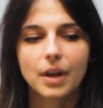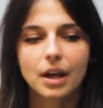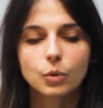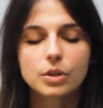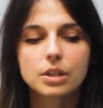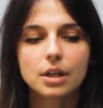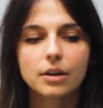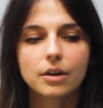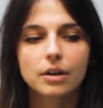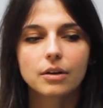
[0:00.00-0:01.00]
it was
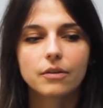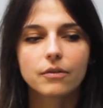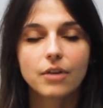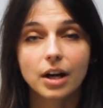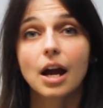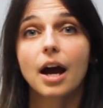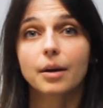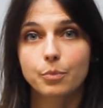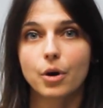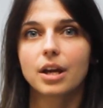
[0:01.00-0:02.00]
very
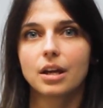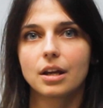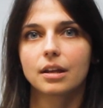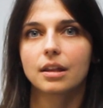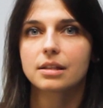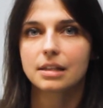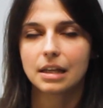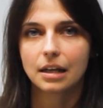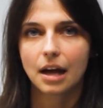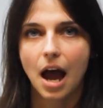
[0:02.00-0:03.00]
heartbreaking
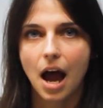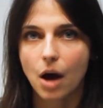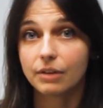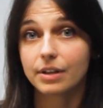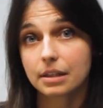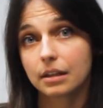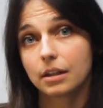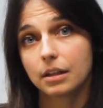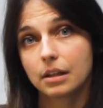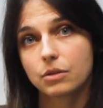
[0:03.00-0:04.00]
seeing how
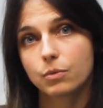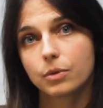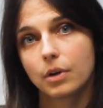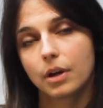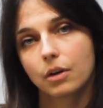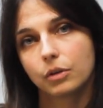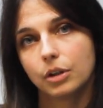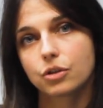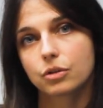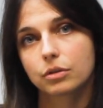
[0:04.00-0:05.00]
devastating this
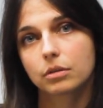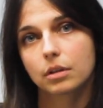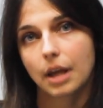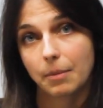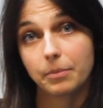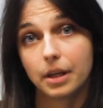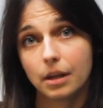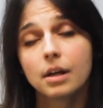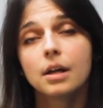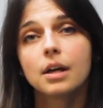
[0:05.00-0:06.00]
condition can
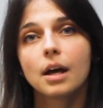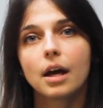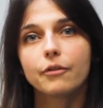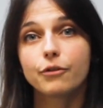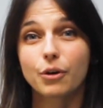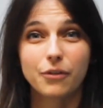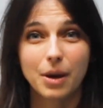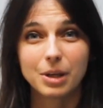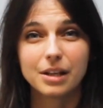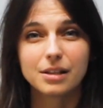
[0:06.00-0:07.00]
be for
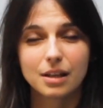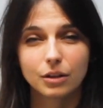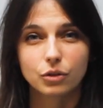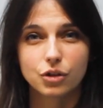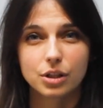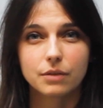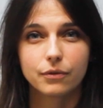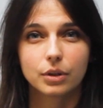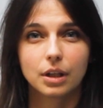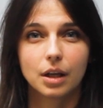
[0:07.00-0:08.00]
families, and not just
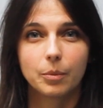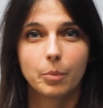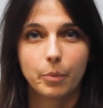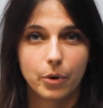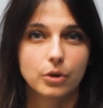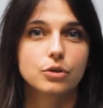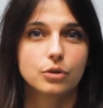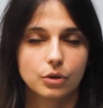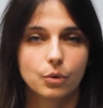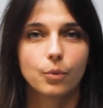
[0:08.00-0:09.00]
for the
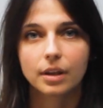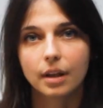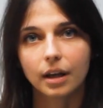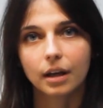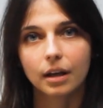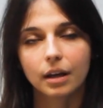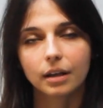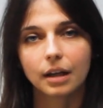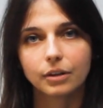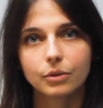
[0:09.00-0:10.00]
person with the
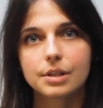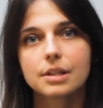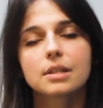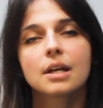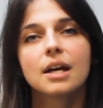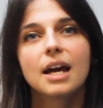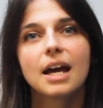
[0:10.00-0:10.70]
diagnosis.